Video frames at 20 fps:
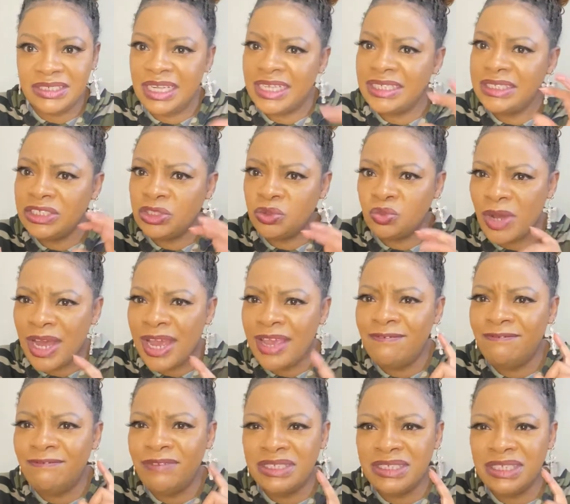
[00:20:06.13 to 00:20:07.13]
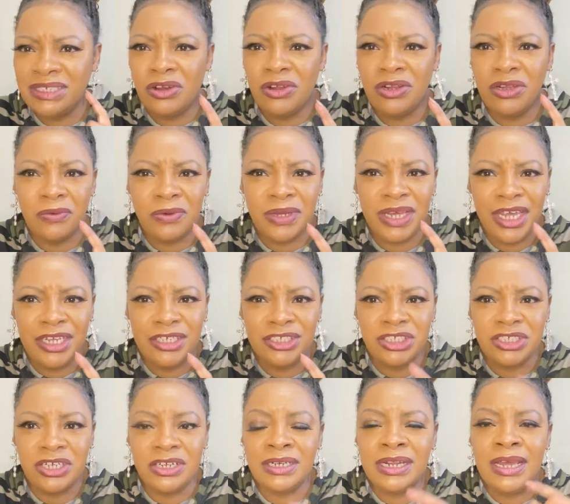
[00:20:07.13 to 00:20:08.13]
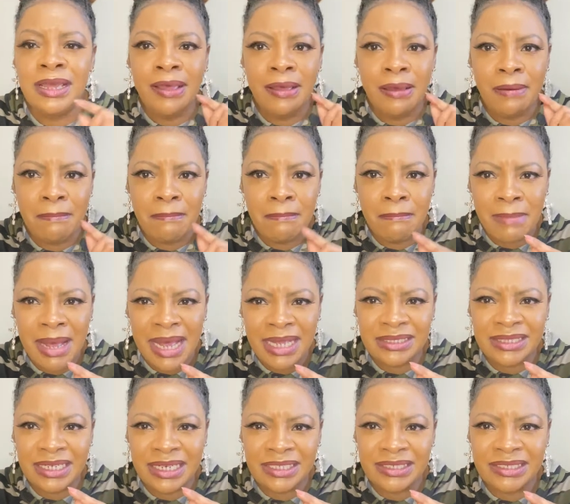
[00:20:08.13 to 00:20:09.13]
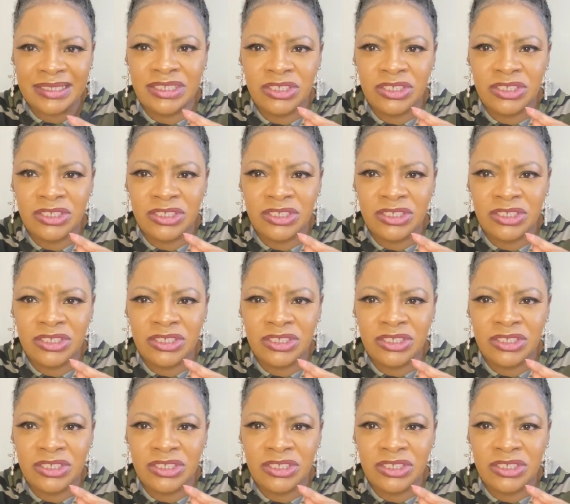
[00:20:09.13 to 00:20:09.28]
That is why physical location matters,